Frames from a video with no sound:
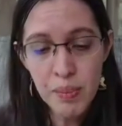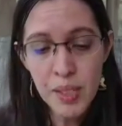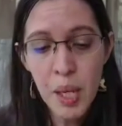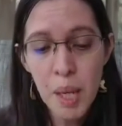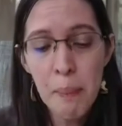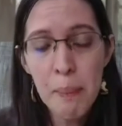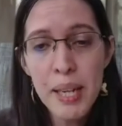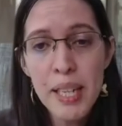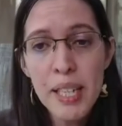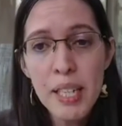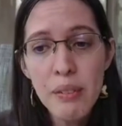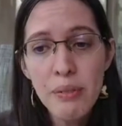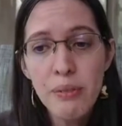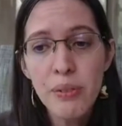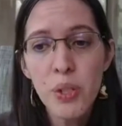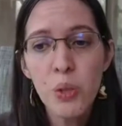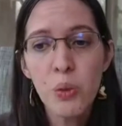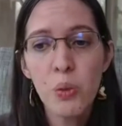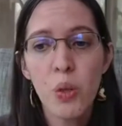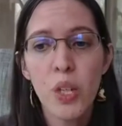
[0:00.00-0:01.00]
But if
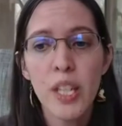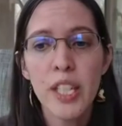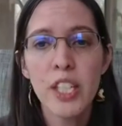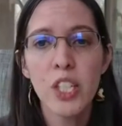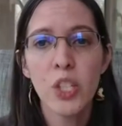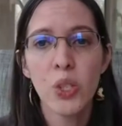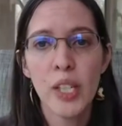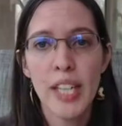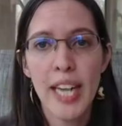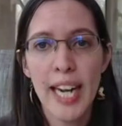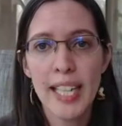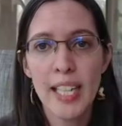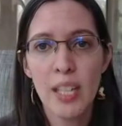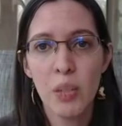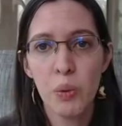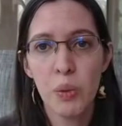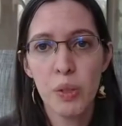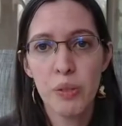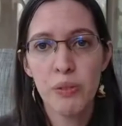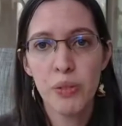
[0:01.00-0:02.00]
you work together
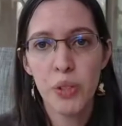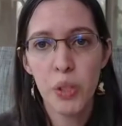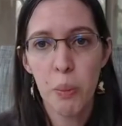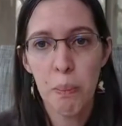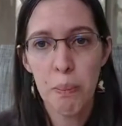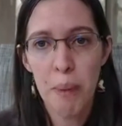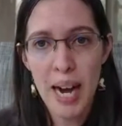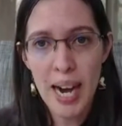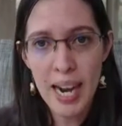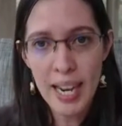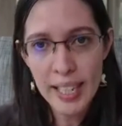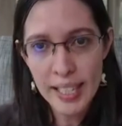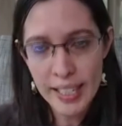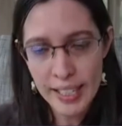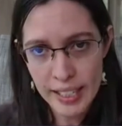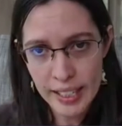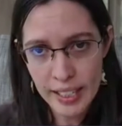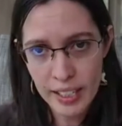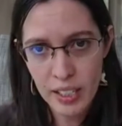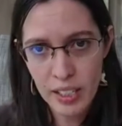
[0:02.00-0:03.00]
with your
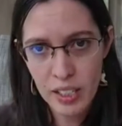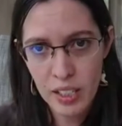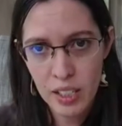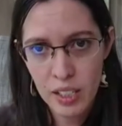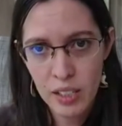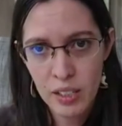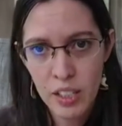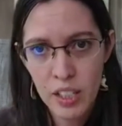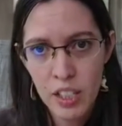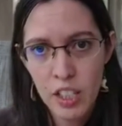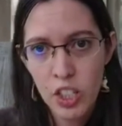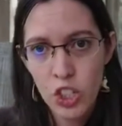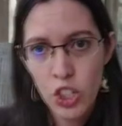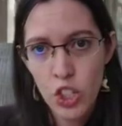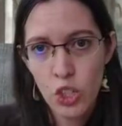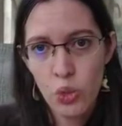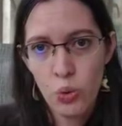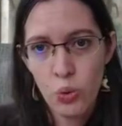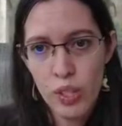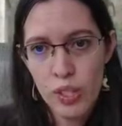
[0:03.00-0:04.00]
body
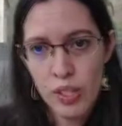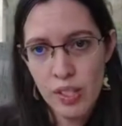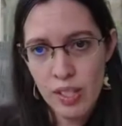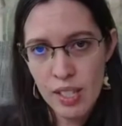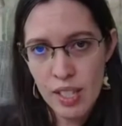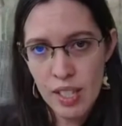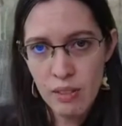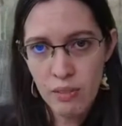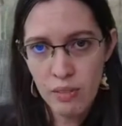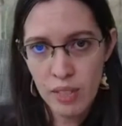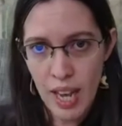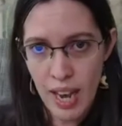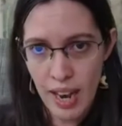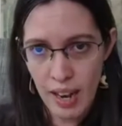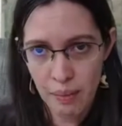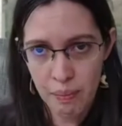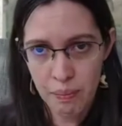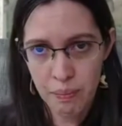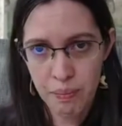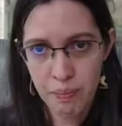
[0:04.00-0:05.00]
to receive
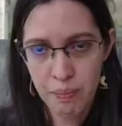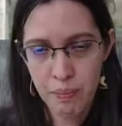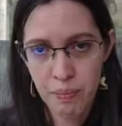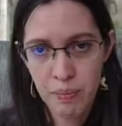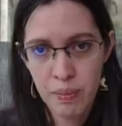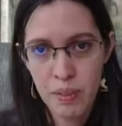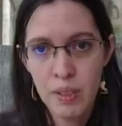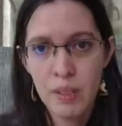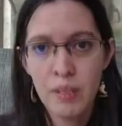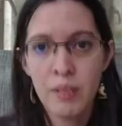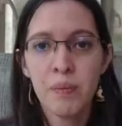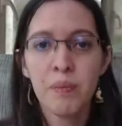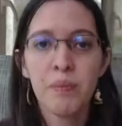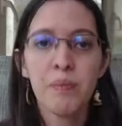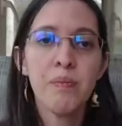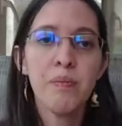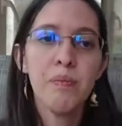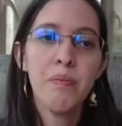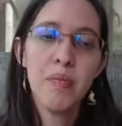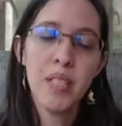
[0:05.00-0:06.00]
that
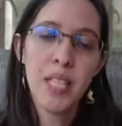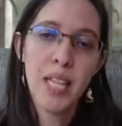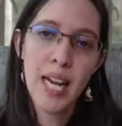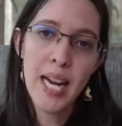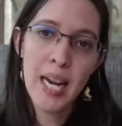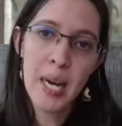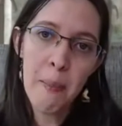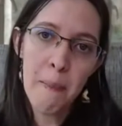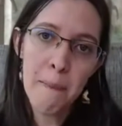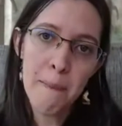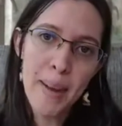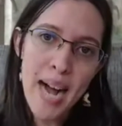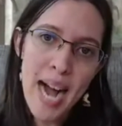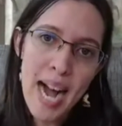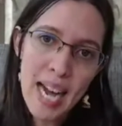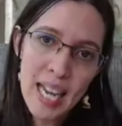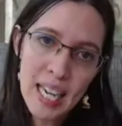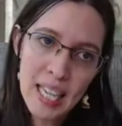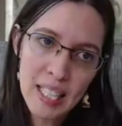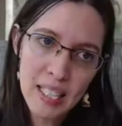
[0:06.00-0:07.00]
in
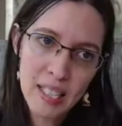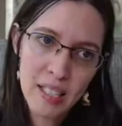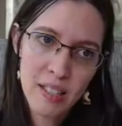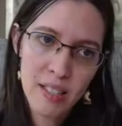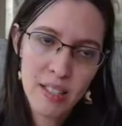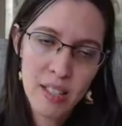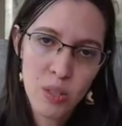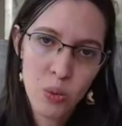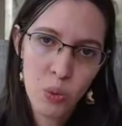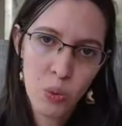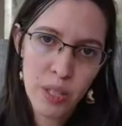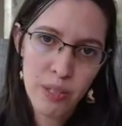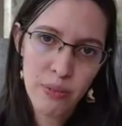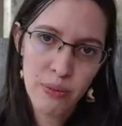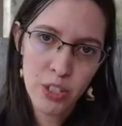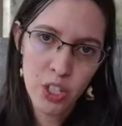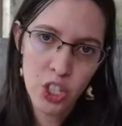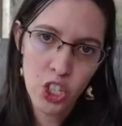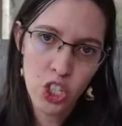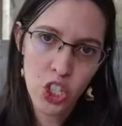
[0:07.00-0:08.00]
balance
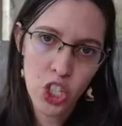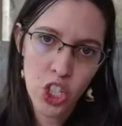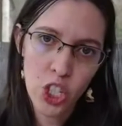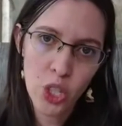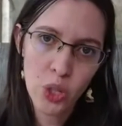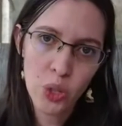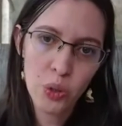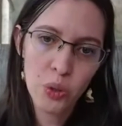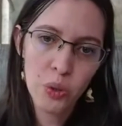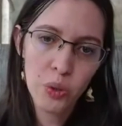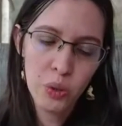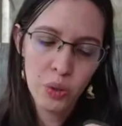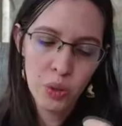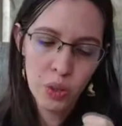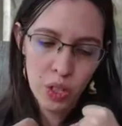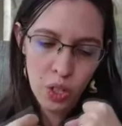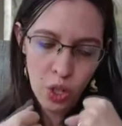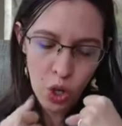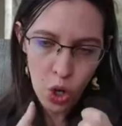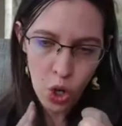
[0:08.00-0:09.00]
with still
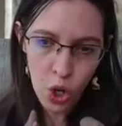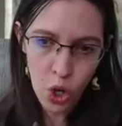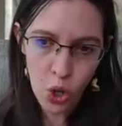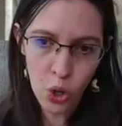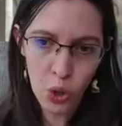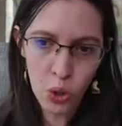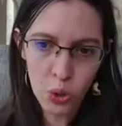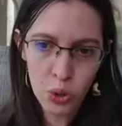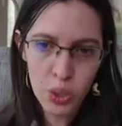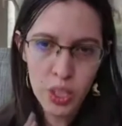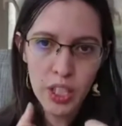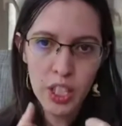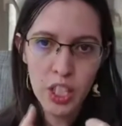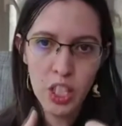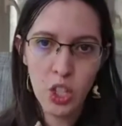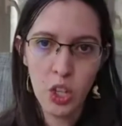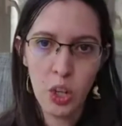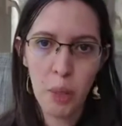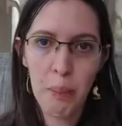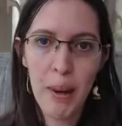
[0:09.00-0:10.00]
hold
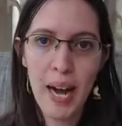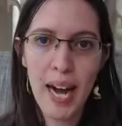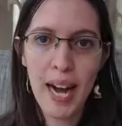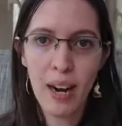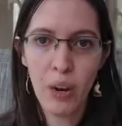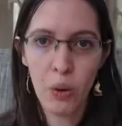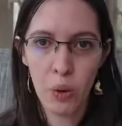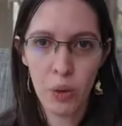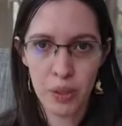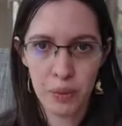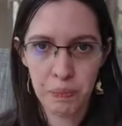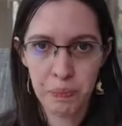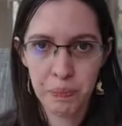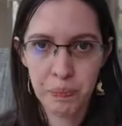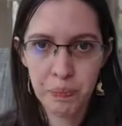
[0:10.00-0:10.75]
your power,